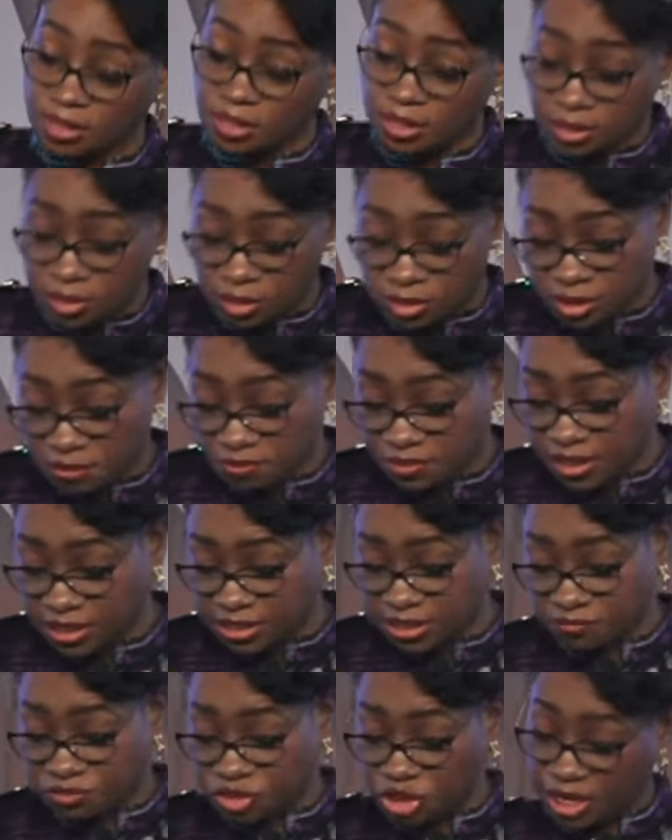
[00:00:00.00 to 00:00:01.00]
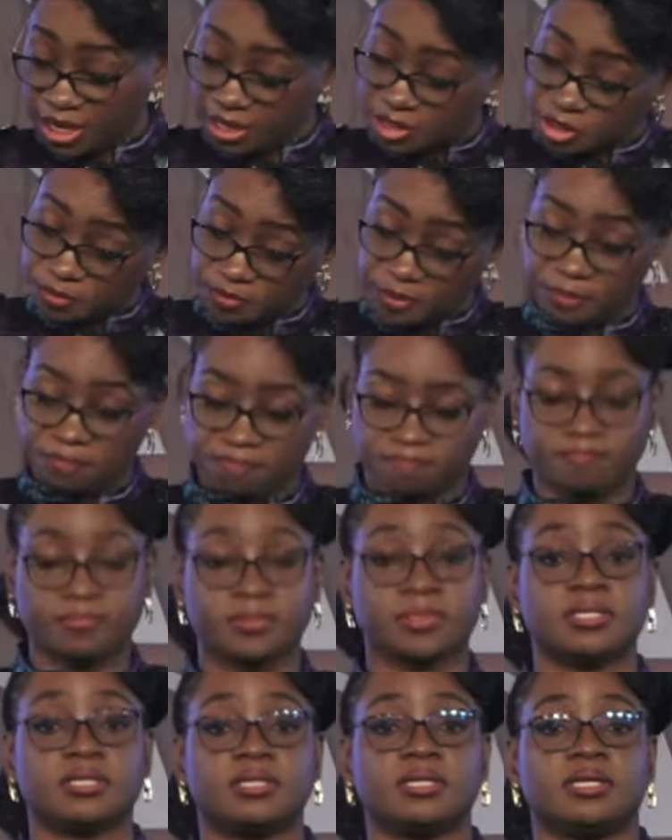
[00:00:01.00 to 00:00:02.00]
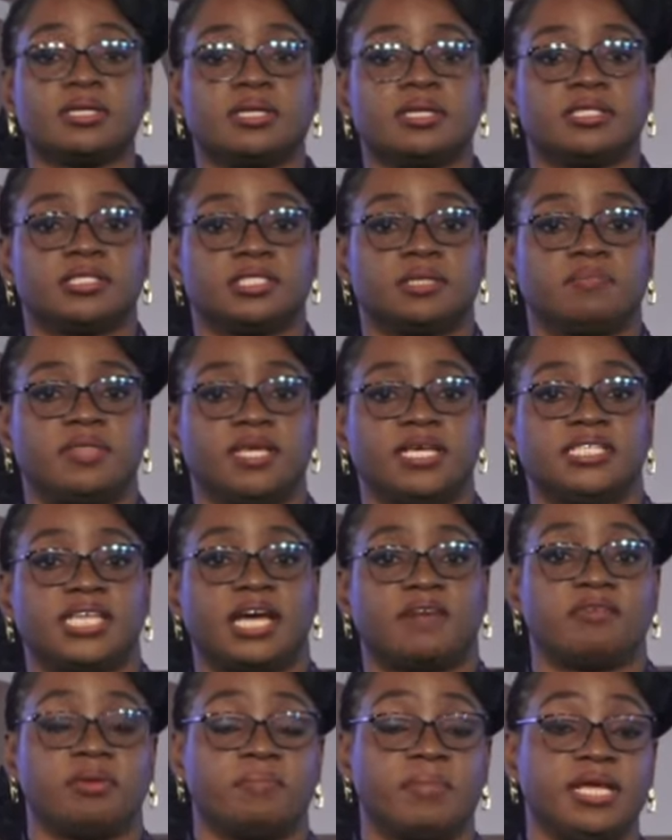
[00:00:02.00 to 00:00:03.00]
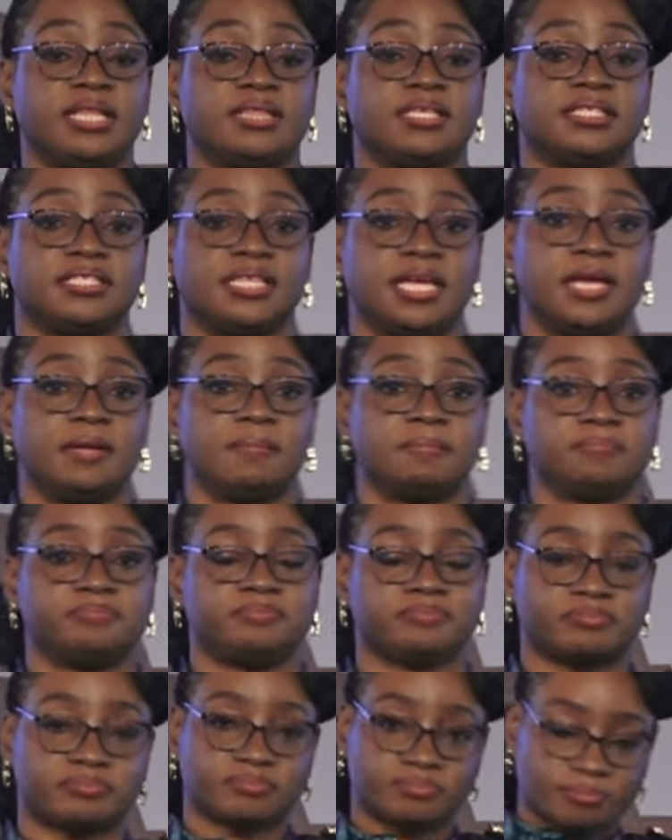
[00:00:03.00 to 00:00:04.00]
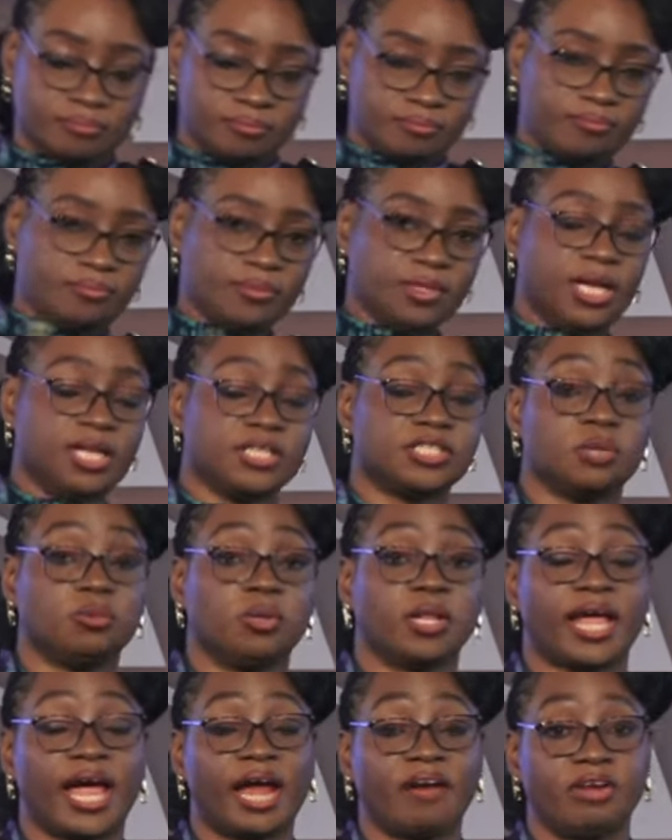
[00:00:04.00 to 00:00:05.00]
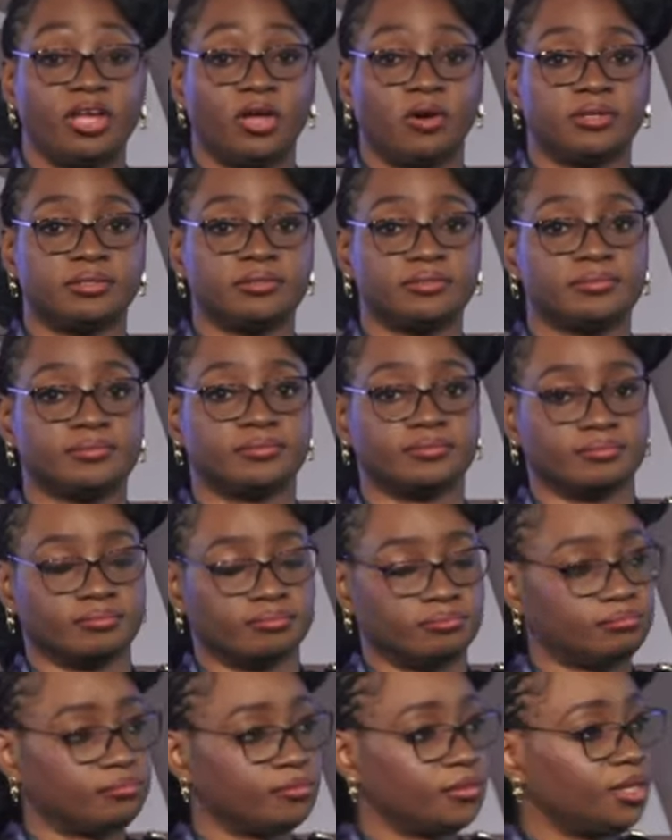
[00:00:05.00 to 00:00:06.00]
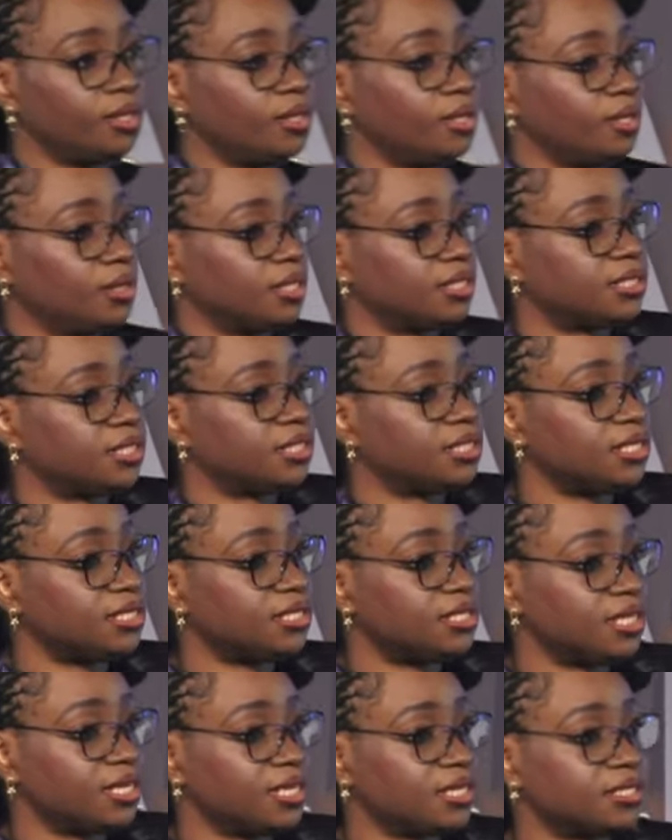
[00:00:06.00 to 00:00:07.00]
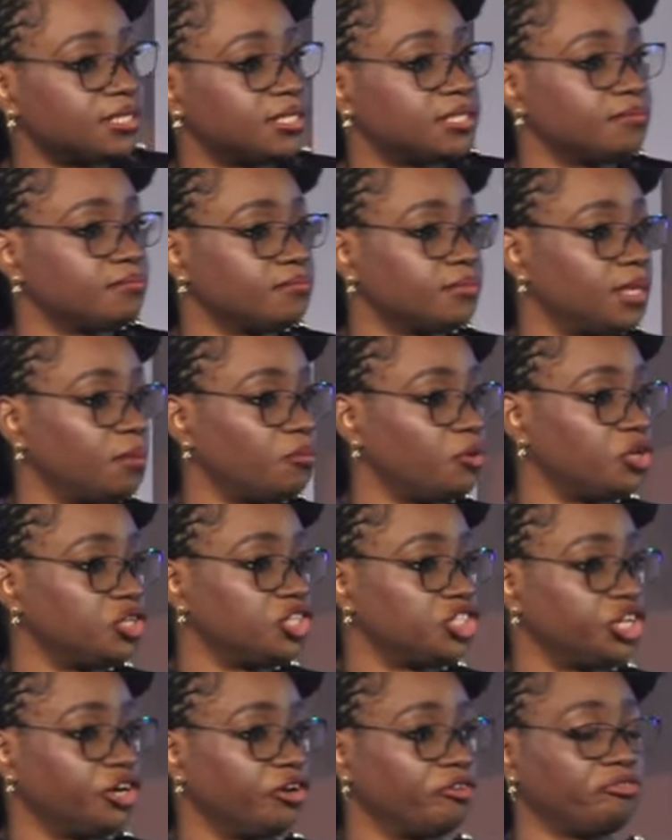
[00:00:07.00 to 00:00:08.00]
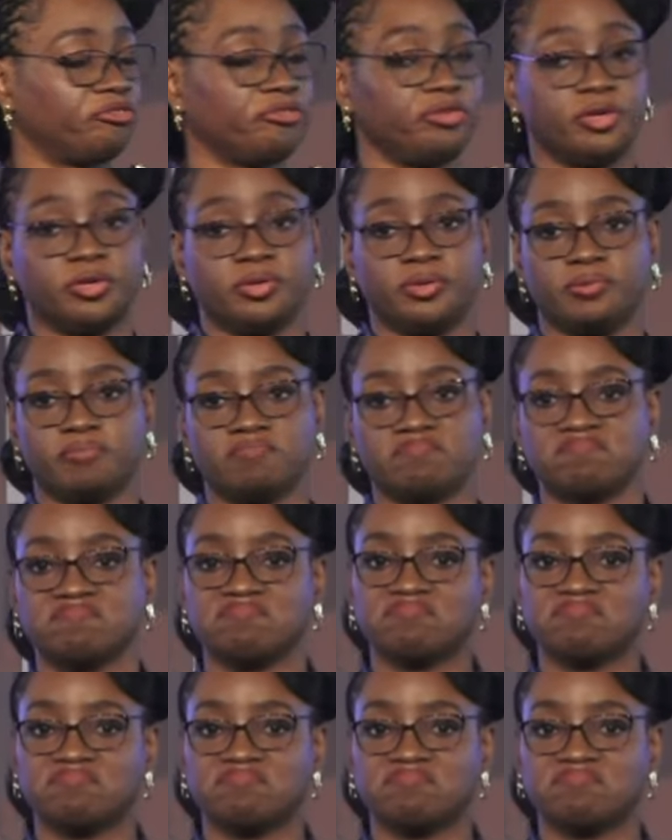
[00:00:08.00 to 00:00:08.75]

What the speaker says: So some things have changed, but some things have remained the same. And so we'll carry on. The statistics, I'm going to share a few.